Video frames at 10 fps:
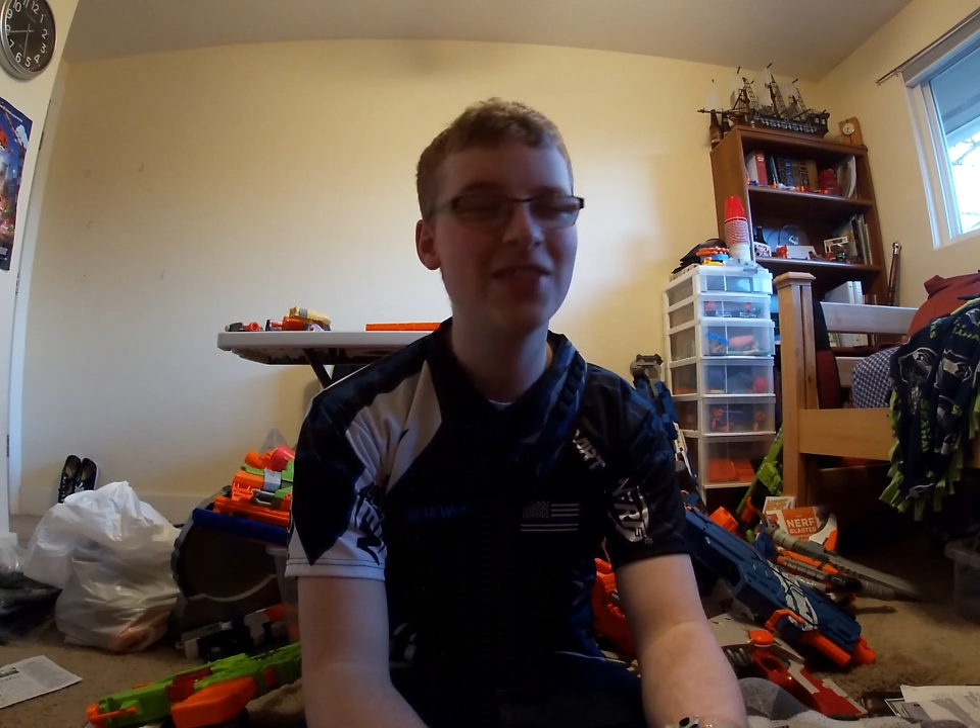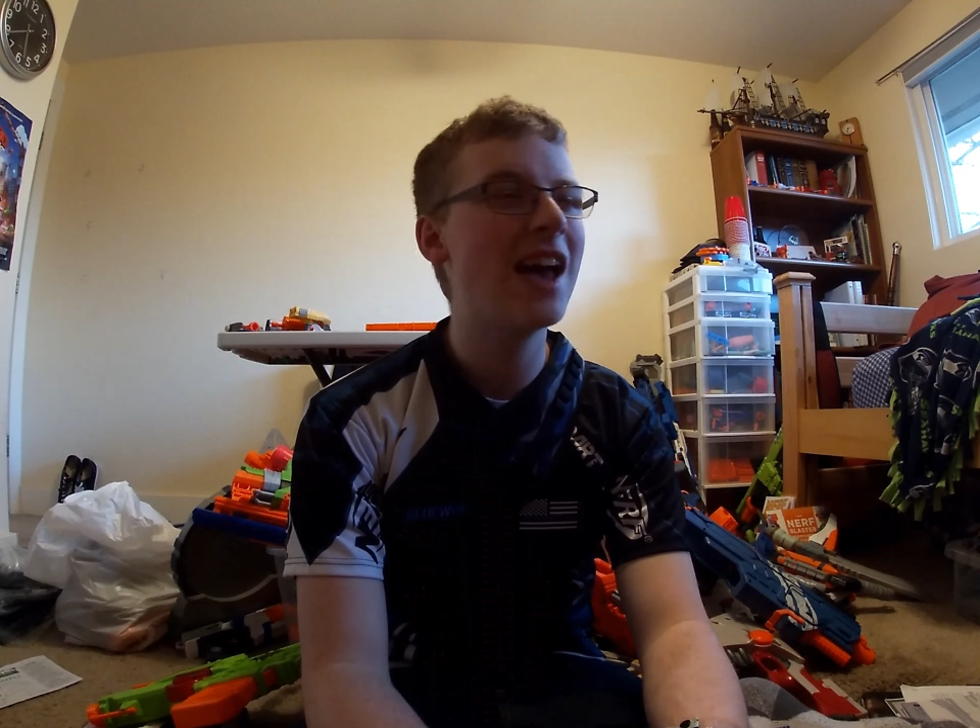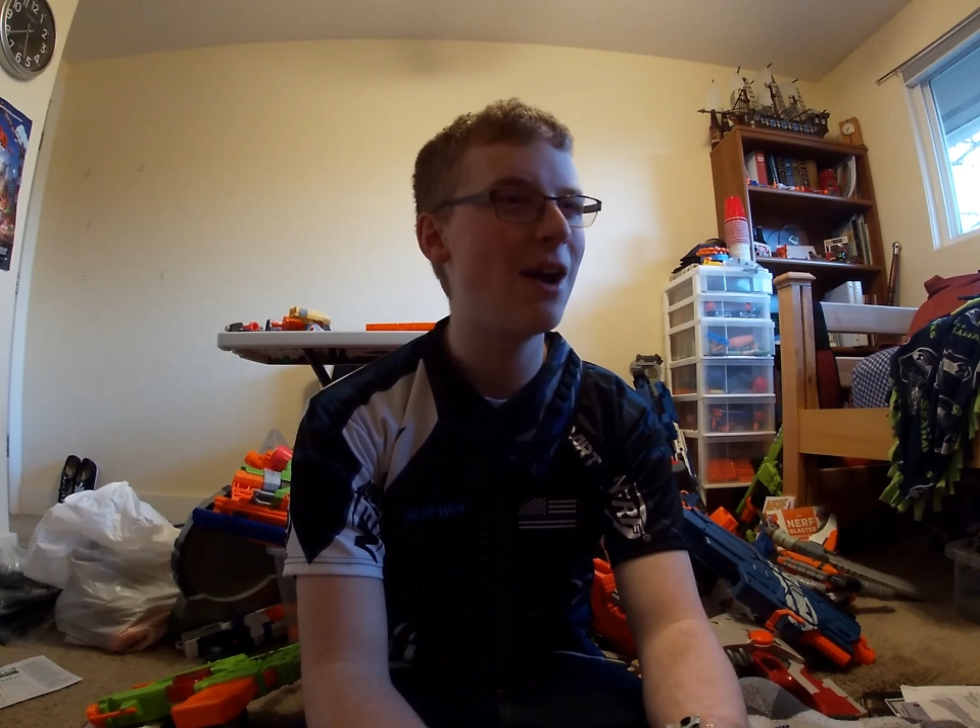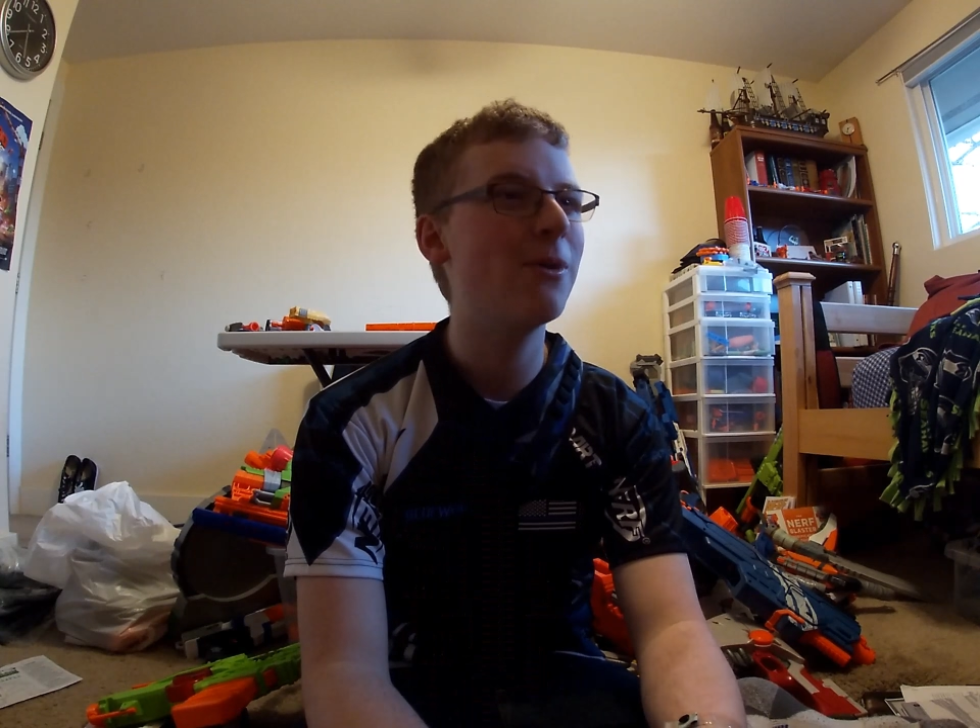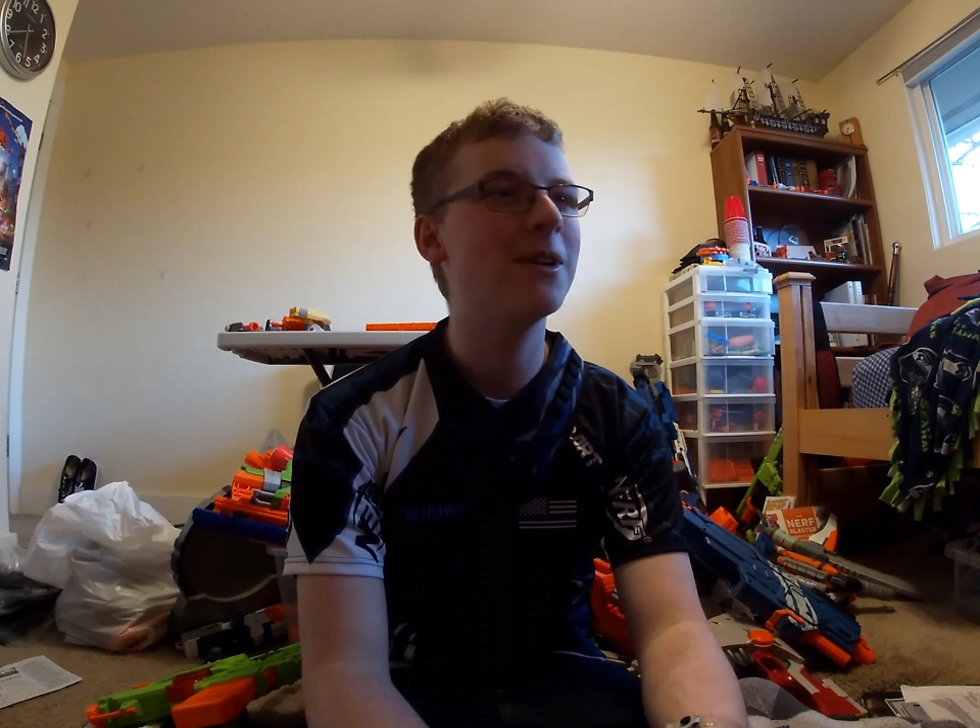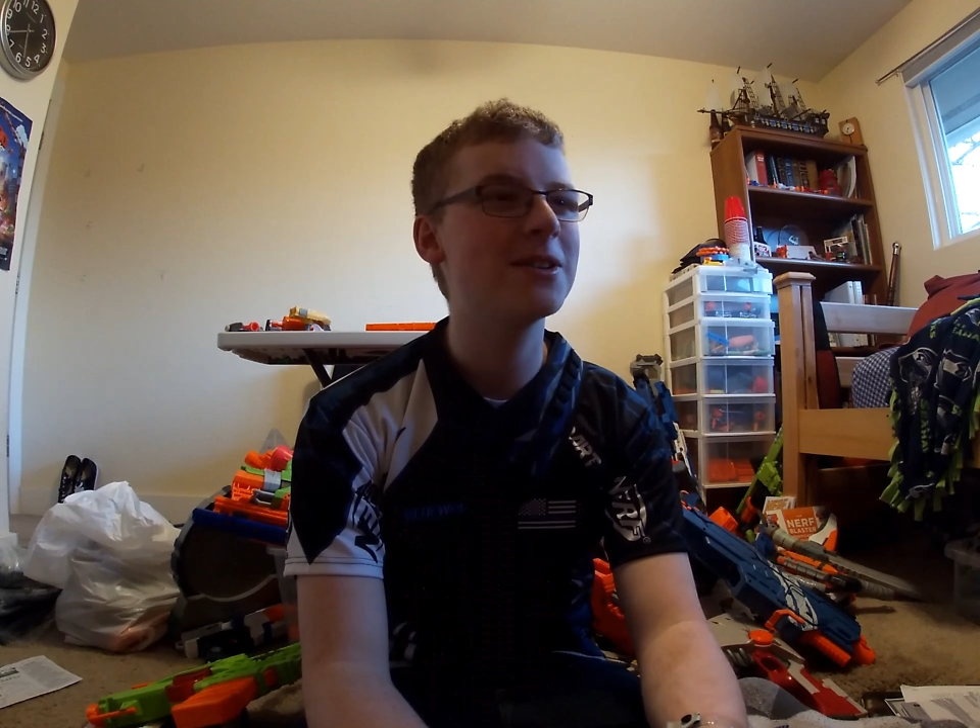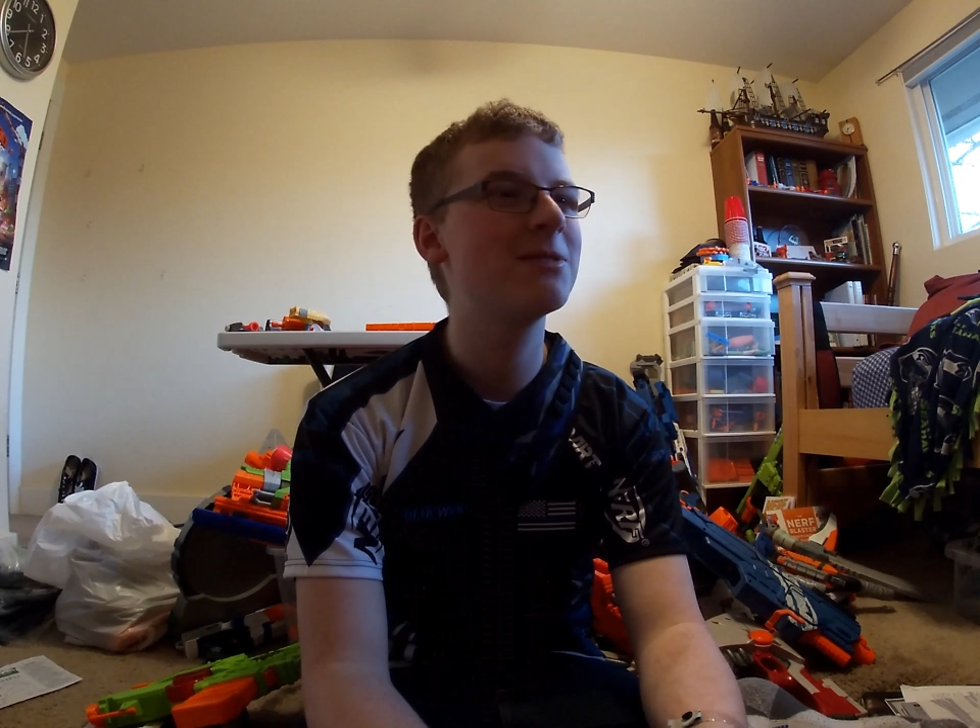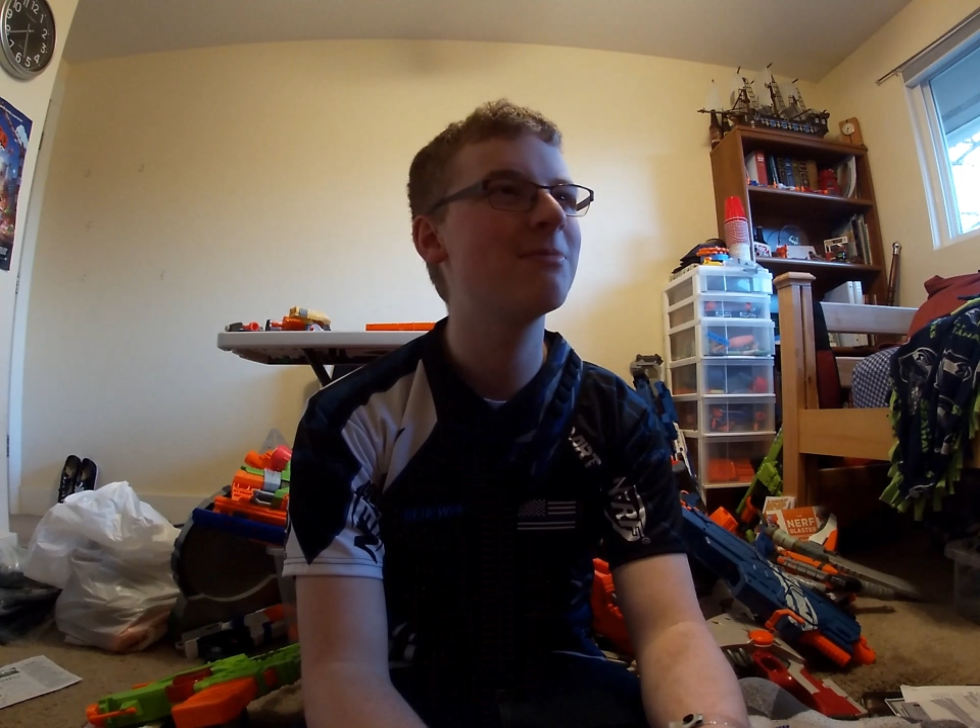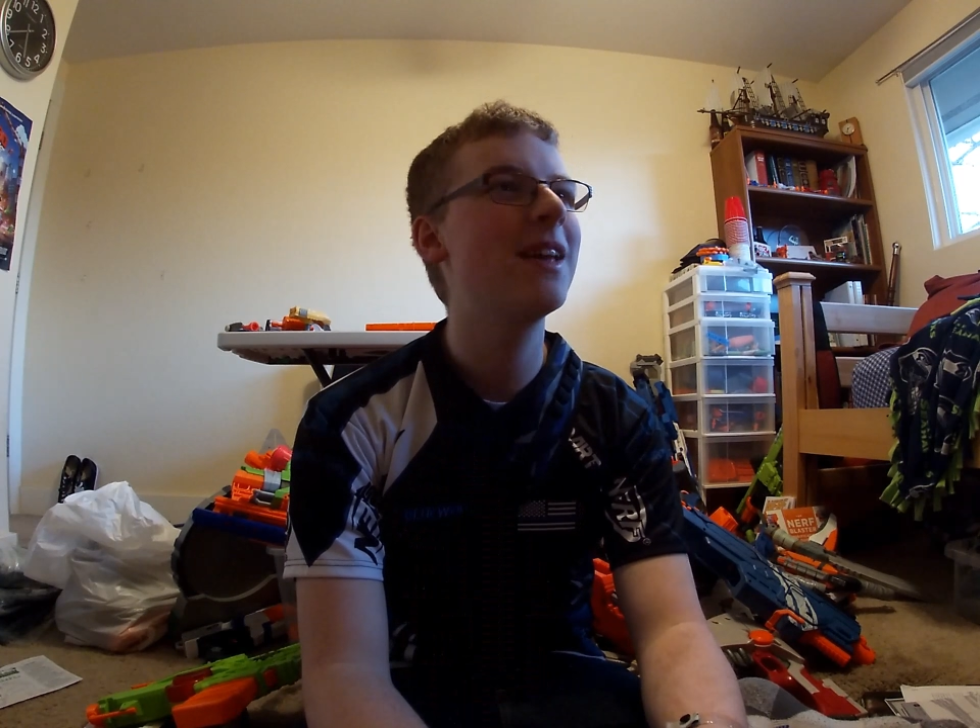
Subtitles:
That works.